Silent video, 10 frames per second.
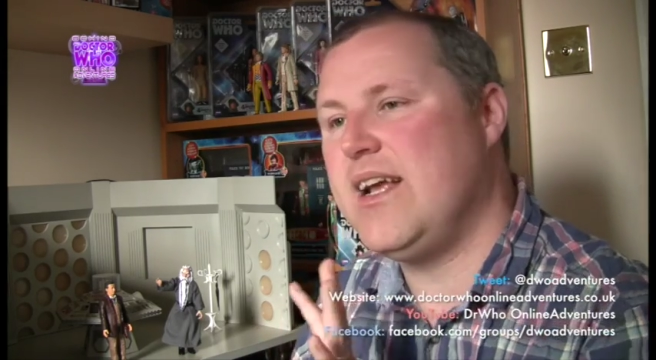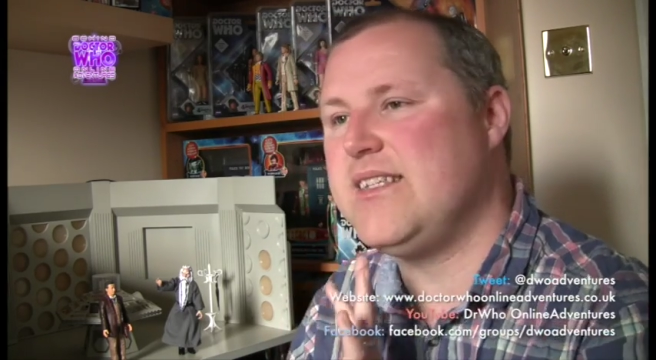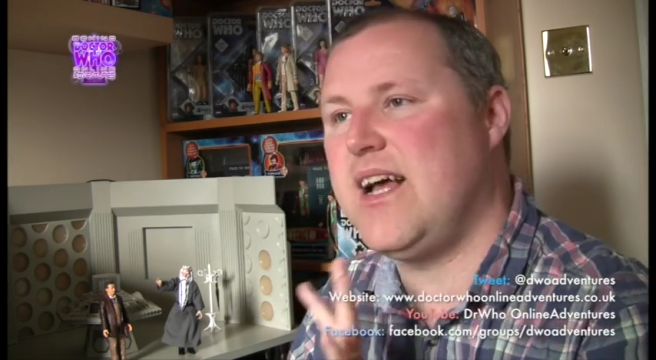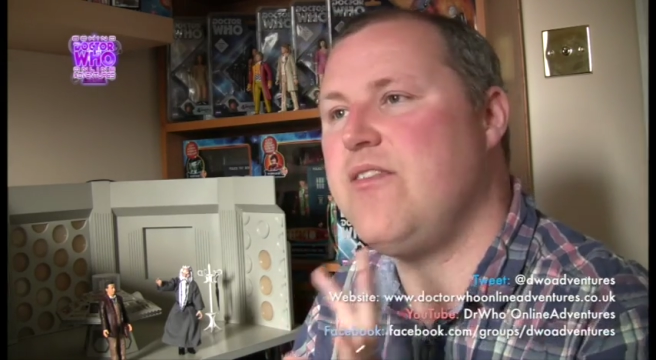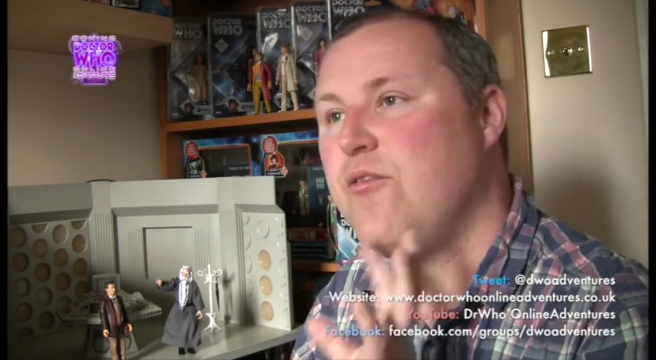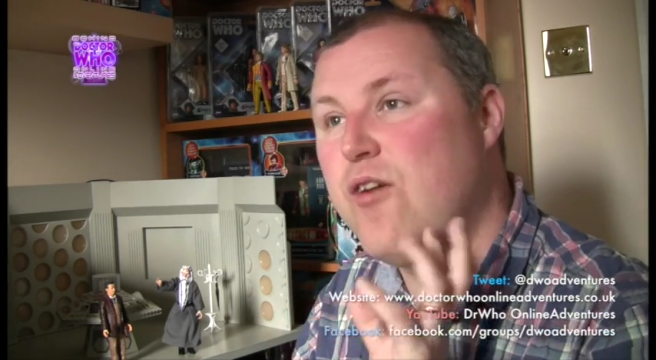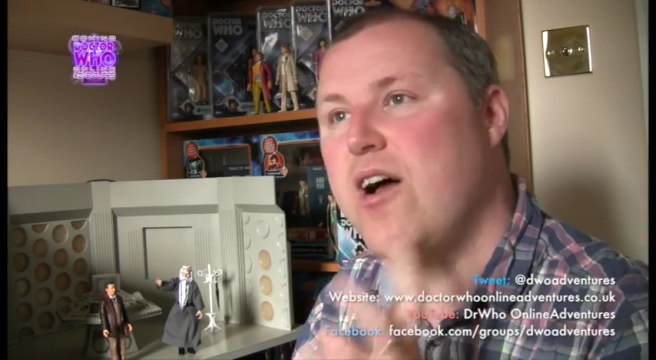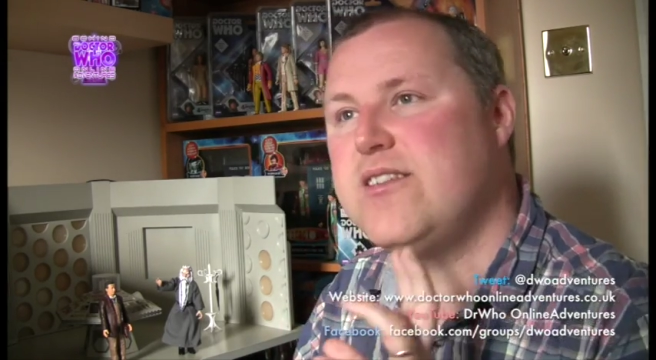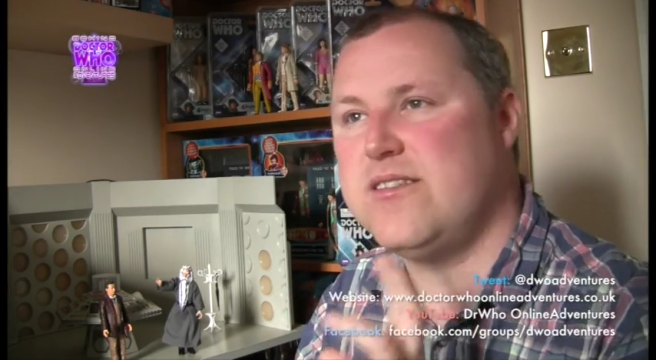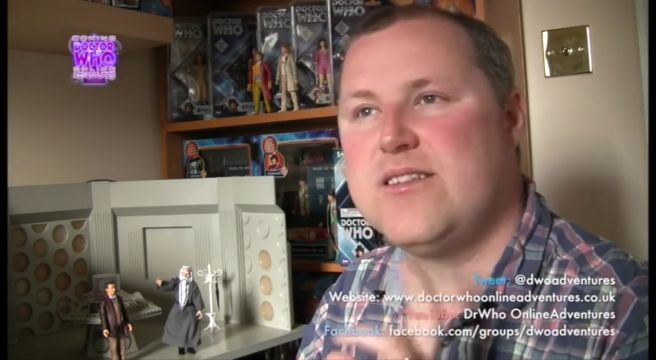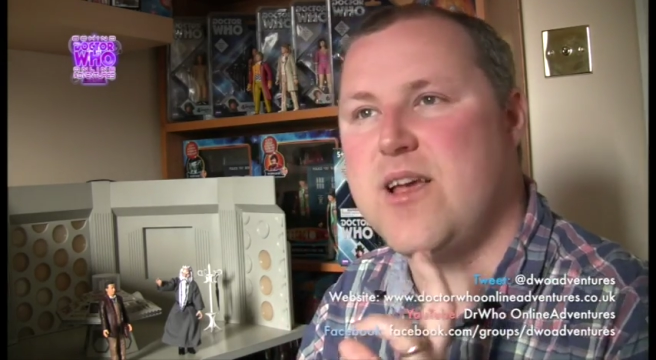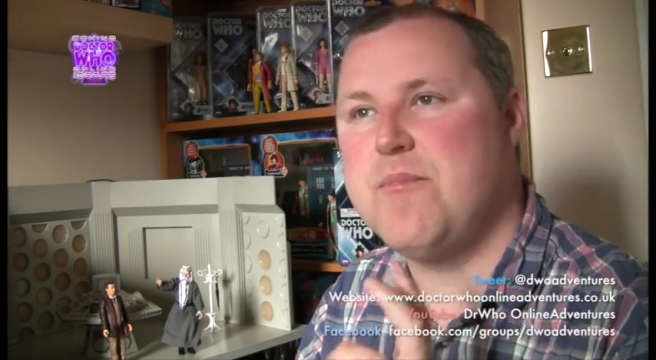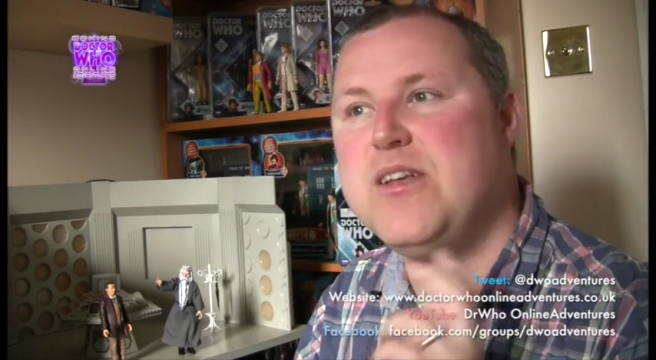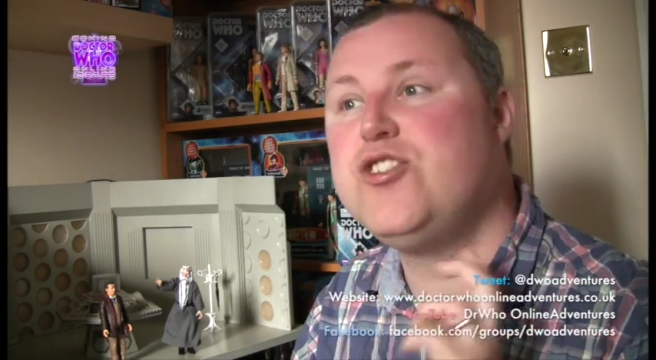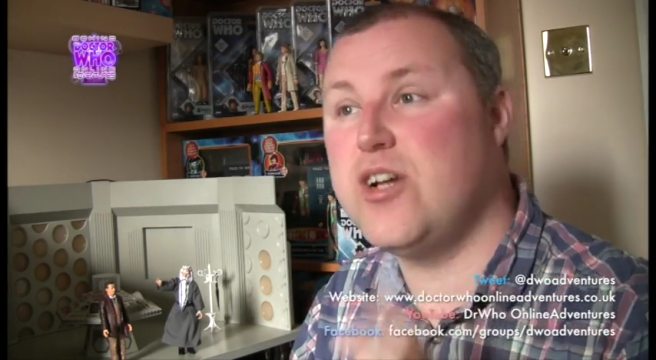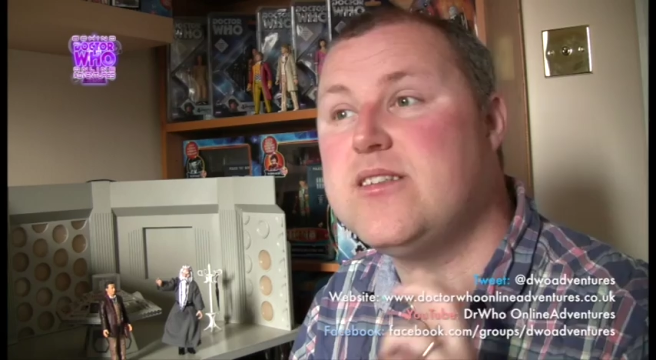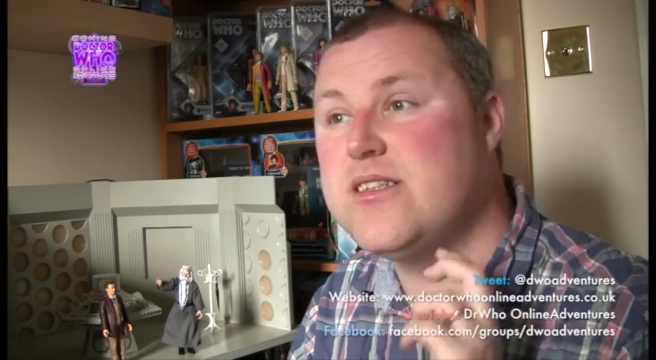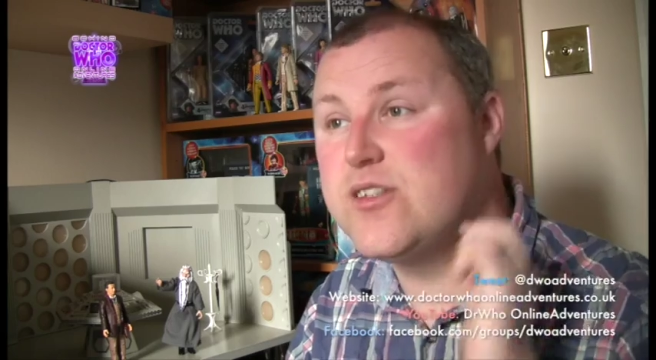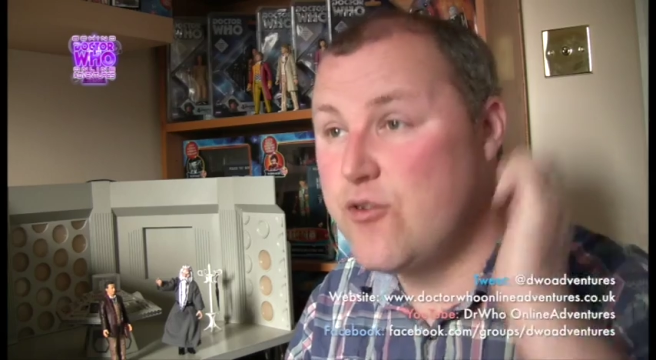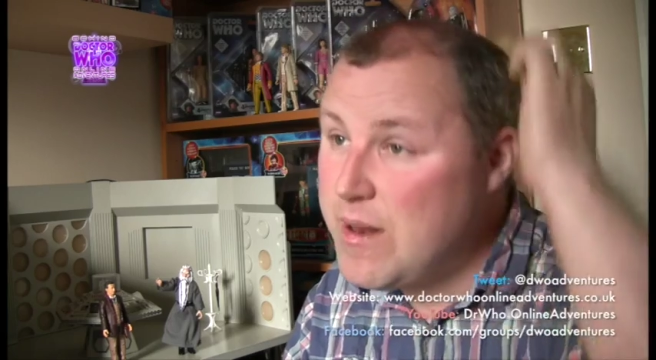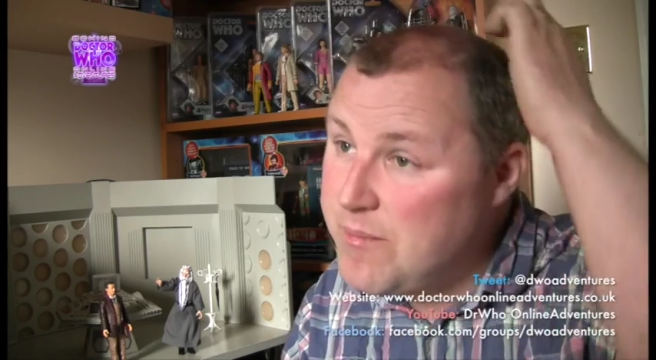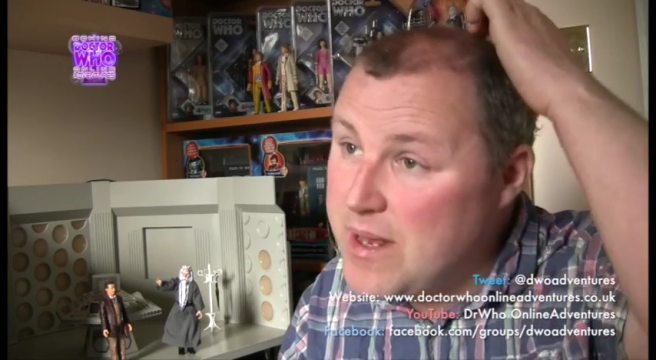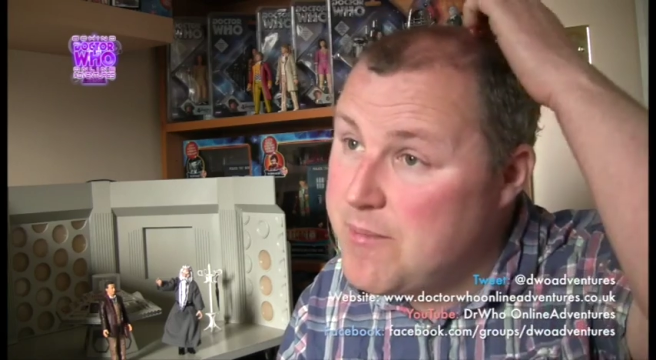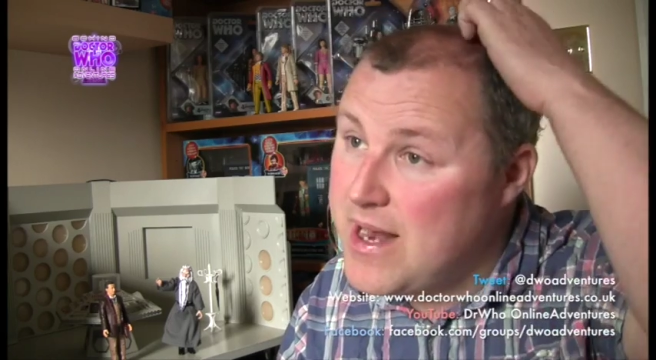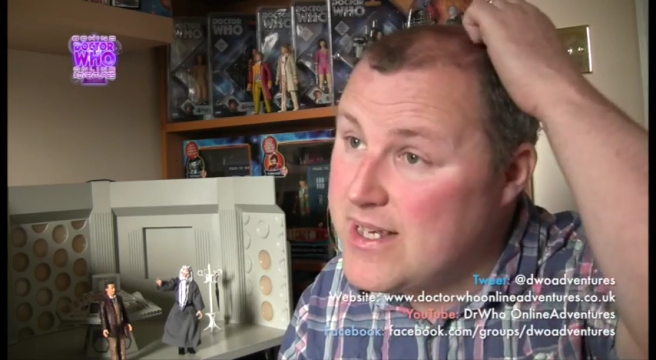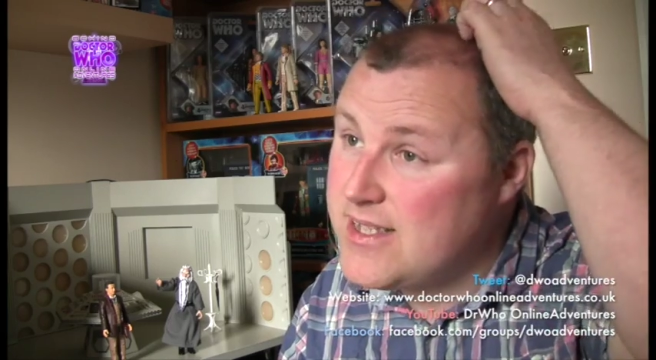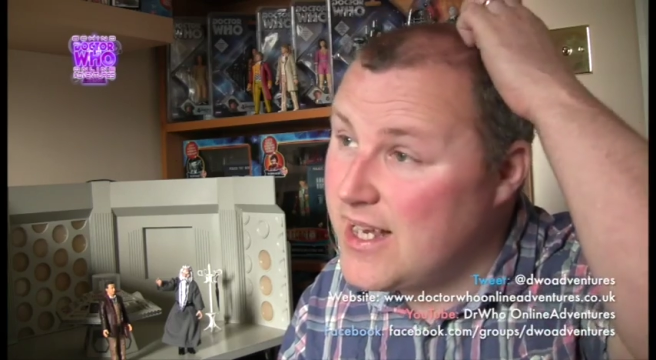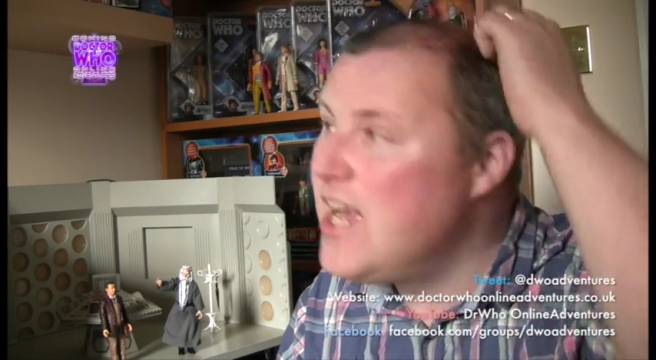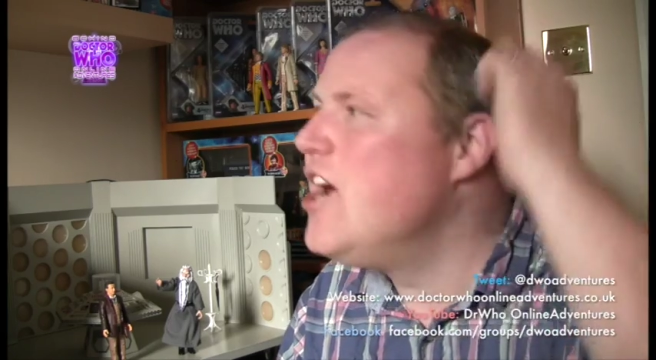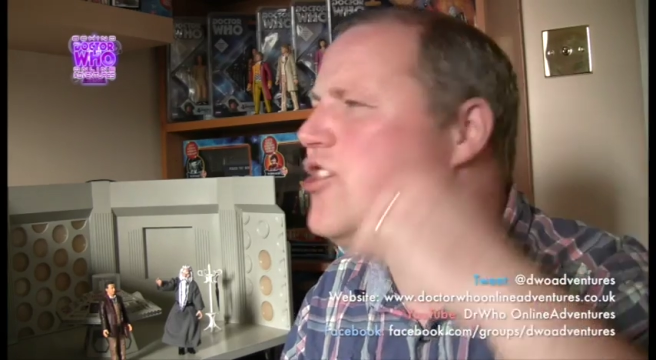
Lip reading: inside the roundels can be just as creepy and menacing,